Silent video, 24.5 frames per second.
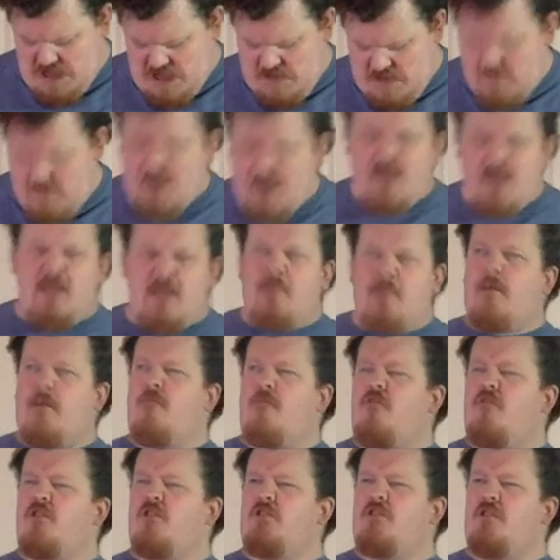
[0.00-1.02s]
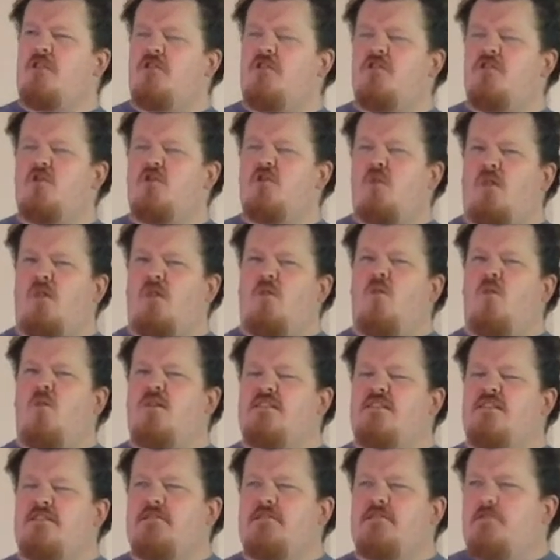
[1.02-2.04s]
My foot's a little sore.
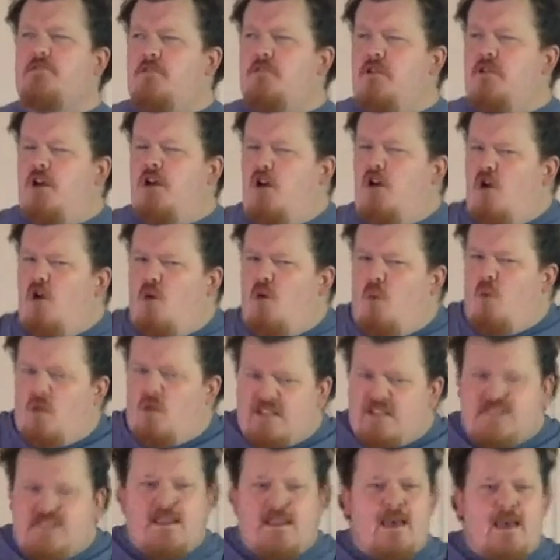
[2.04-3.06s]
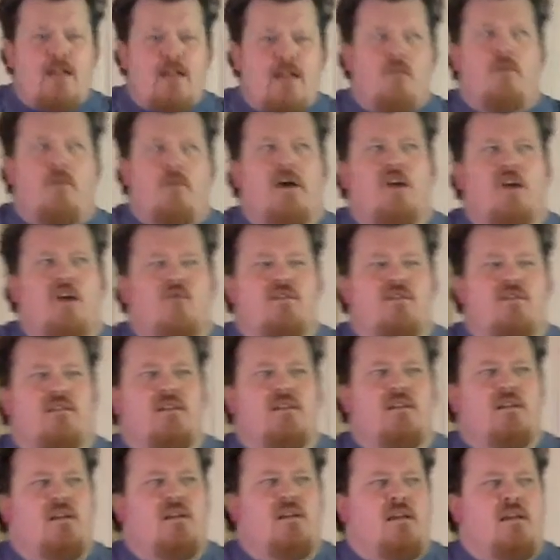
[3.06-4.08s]
What's that about?
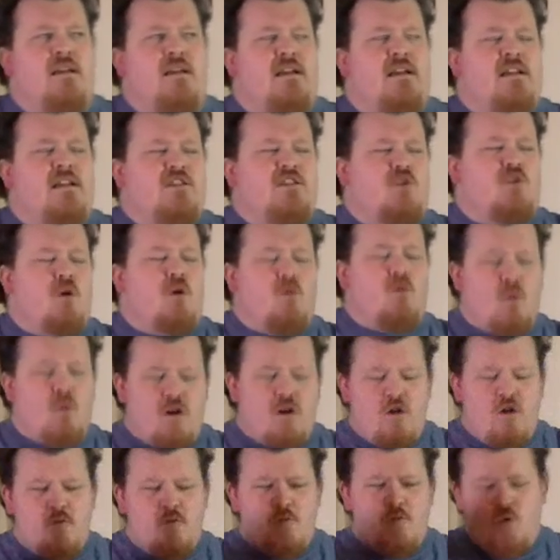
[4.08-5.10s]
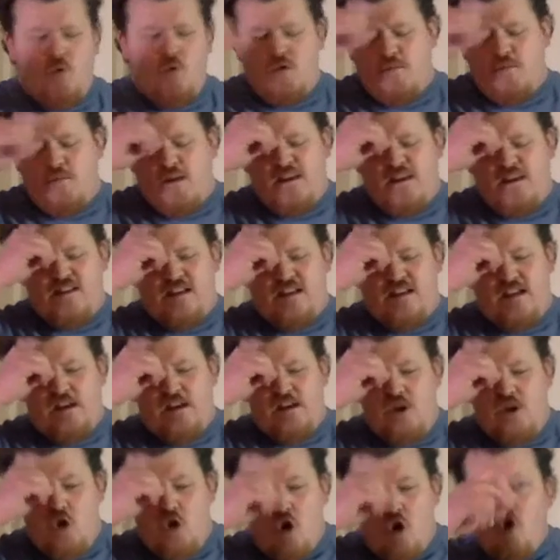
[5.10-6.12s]
So I went on with my
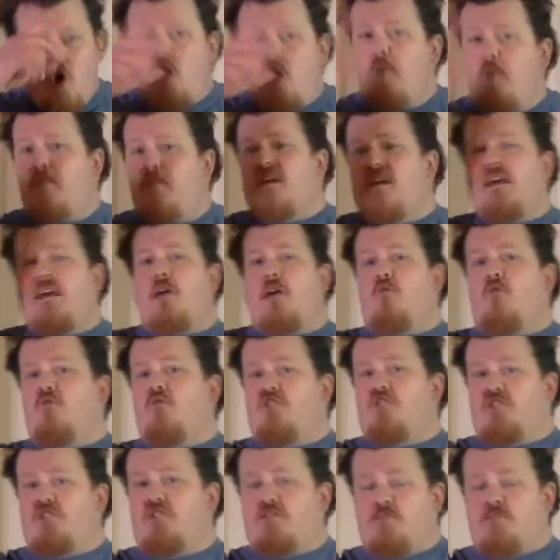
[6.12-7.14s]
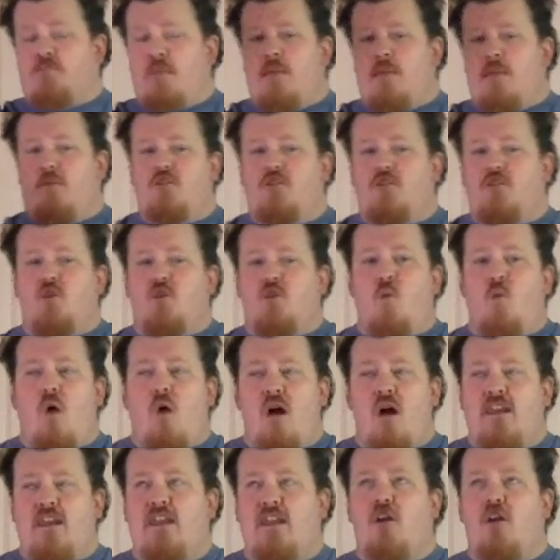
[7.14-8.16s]
day, hoping I would just be able to
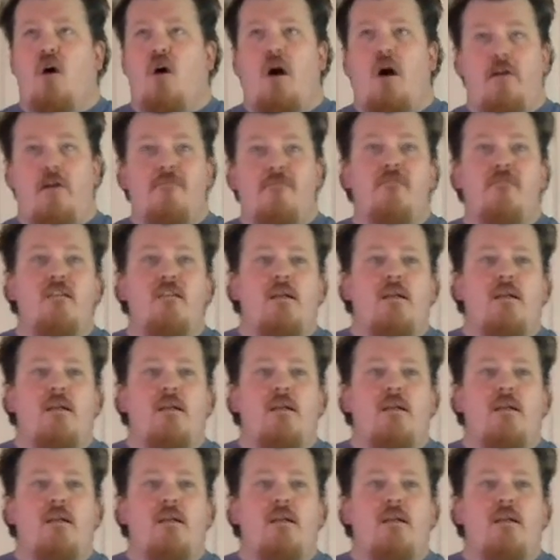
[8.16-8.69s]
walk it off.